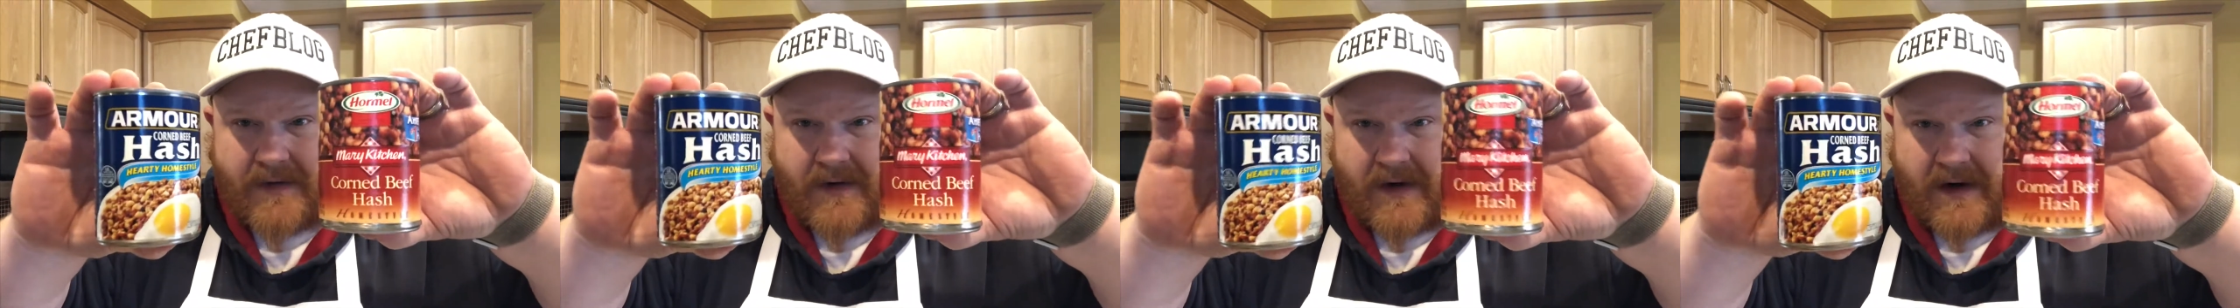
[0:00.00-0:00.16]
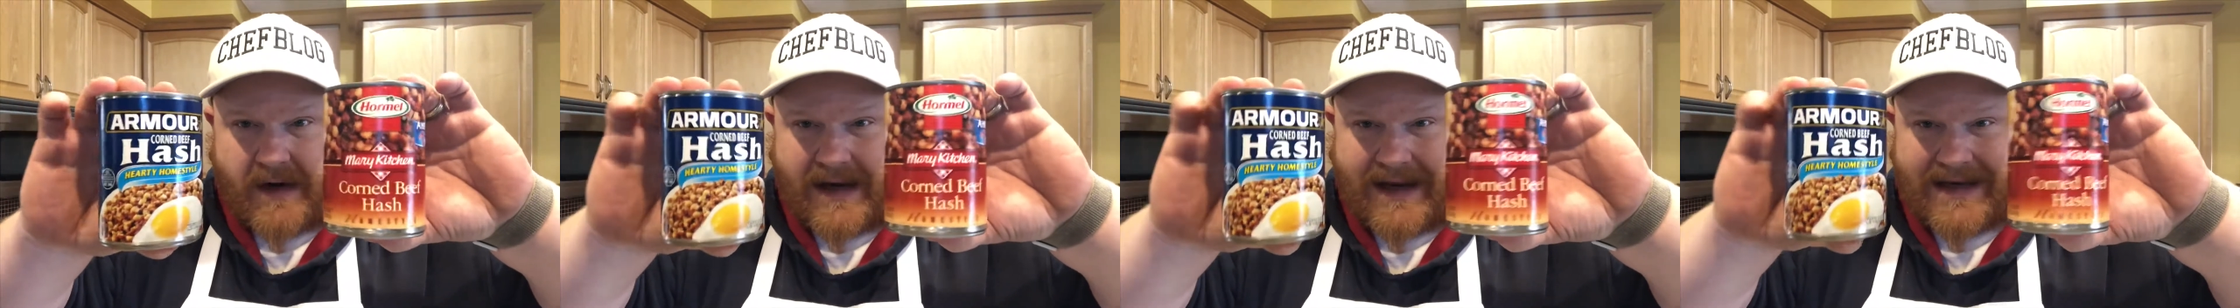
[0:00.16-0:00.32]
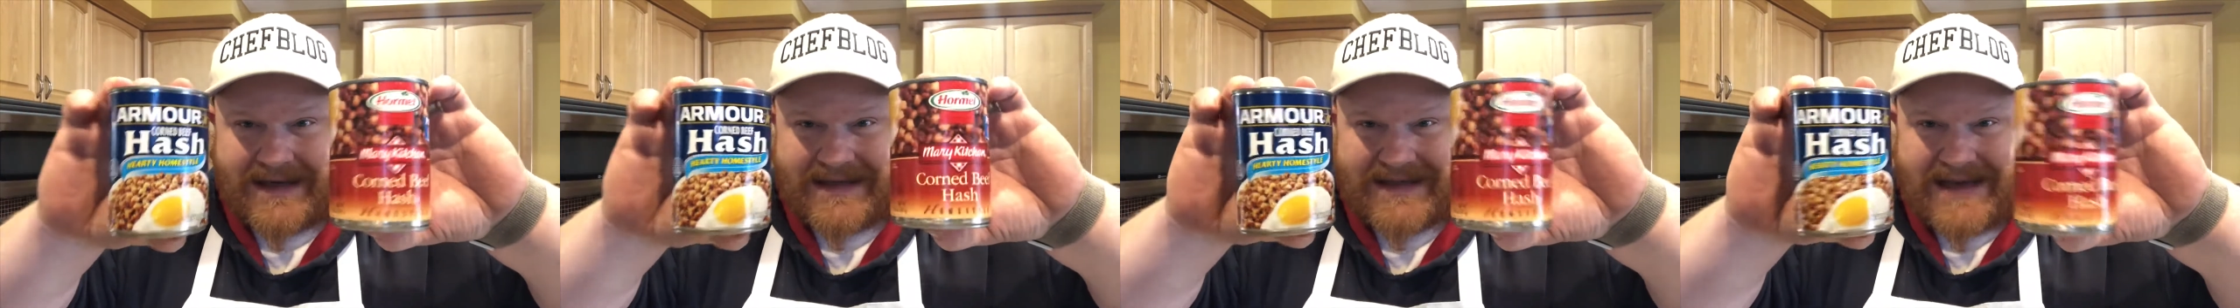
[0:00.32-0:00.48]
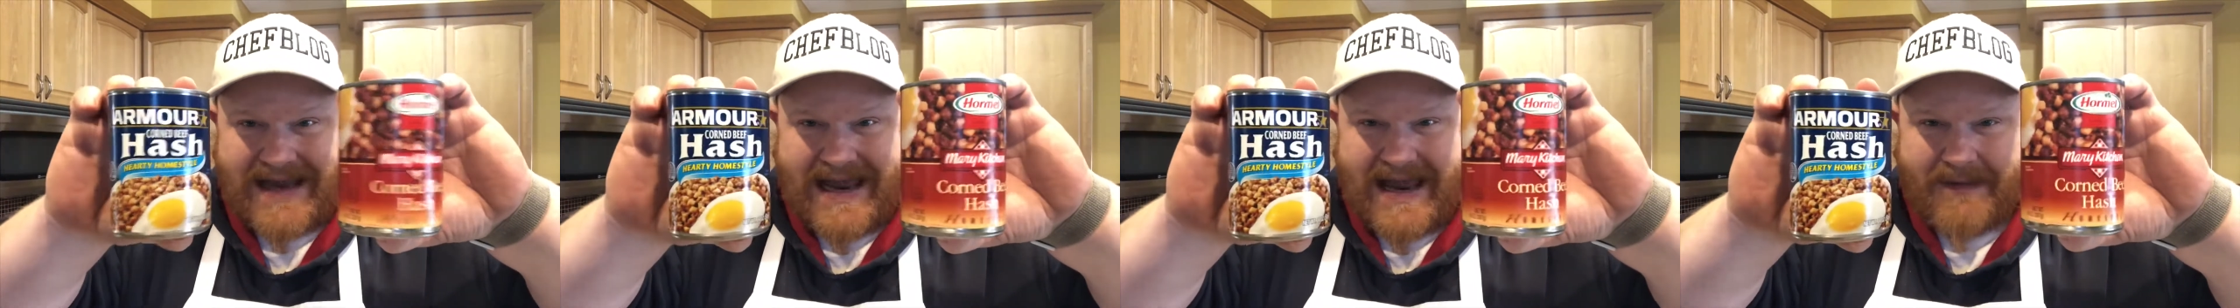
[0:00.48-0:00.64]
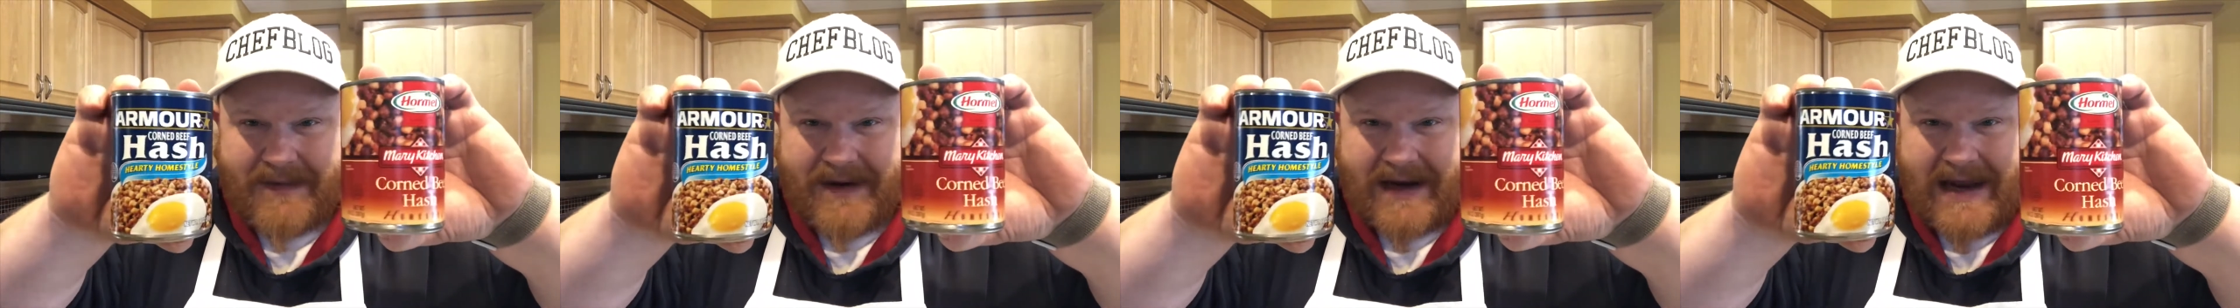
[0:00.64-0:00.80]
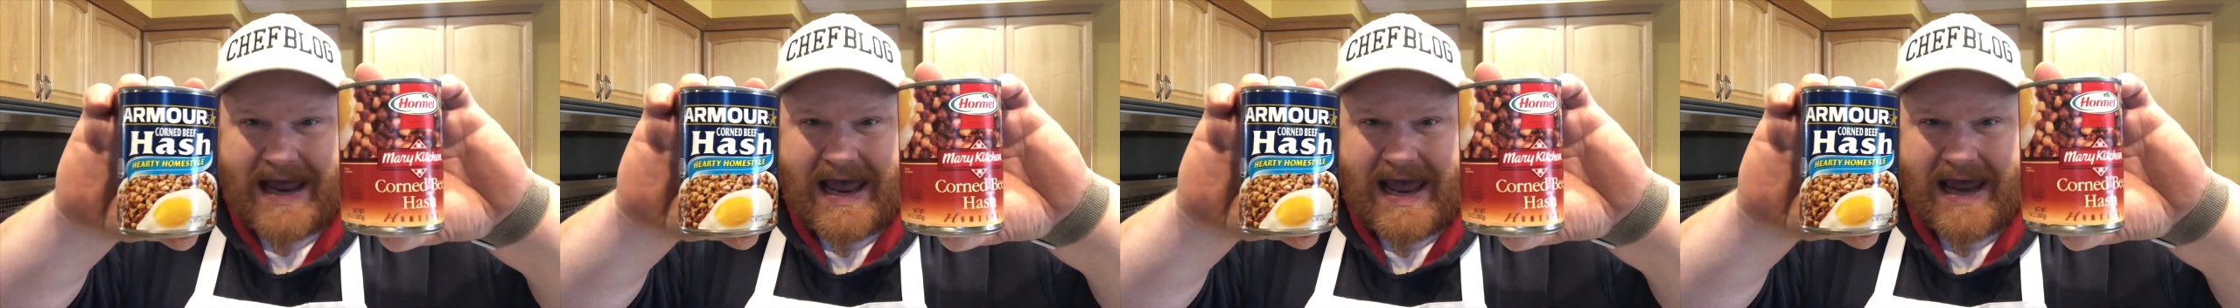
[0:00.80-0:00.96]
We're going to
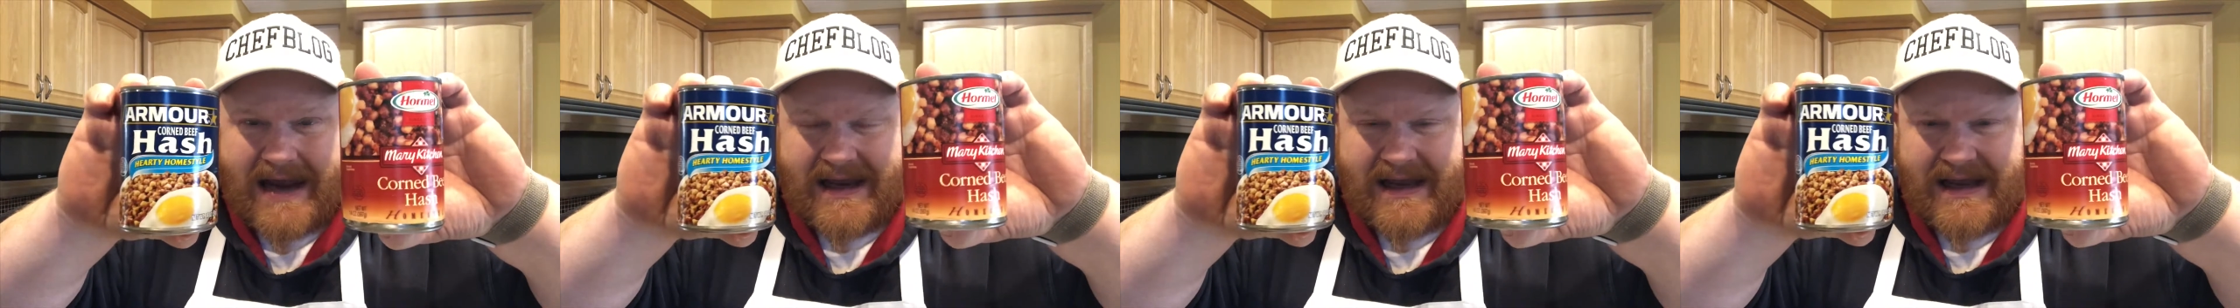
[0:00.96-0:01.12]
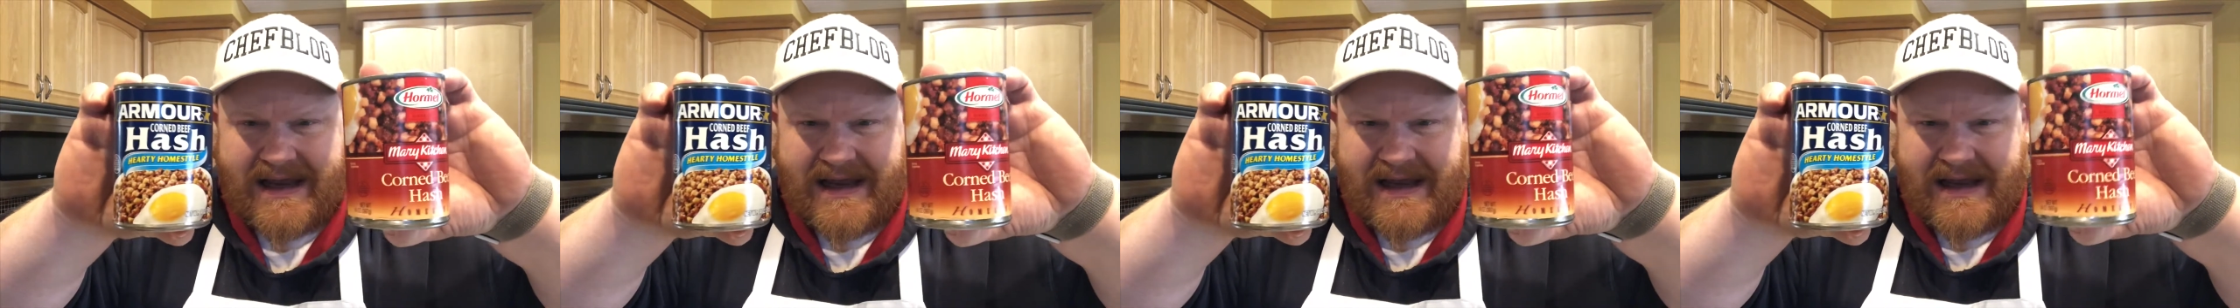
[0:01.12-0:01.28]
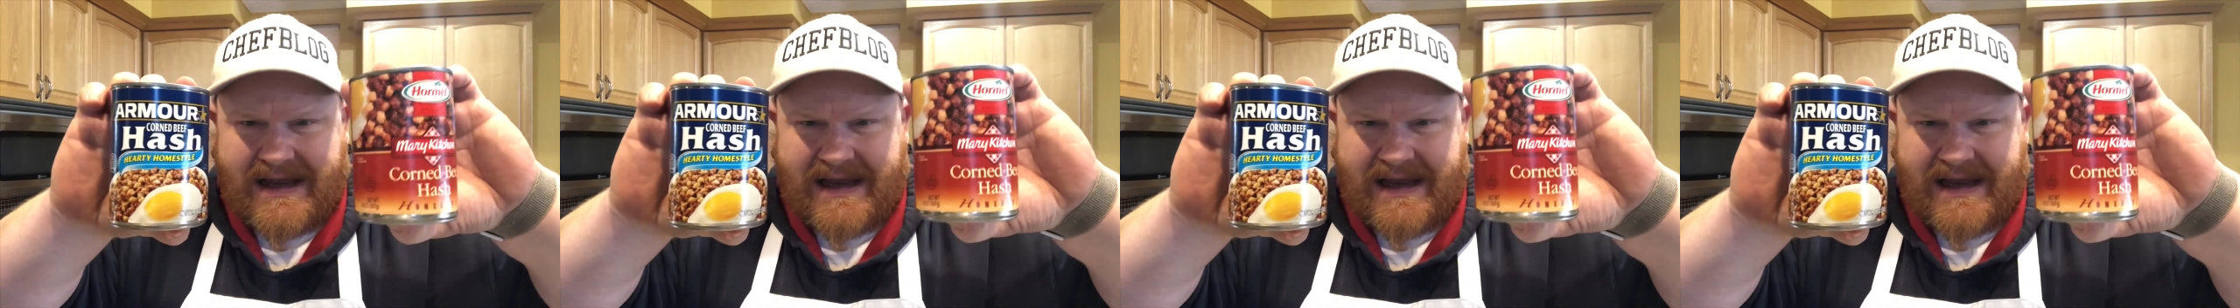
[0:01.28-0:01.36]
examine that.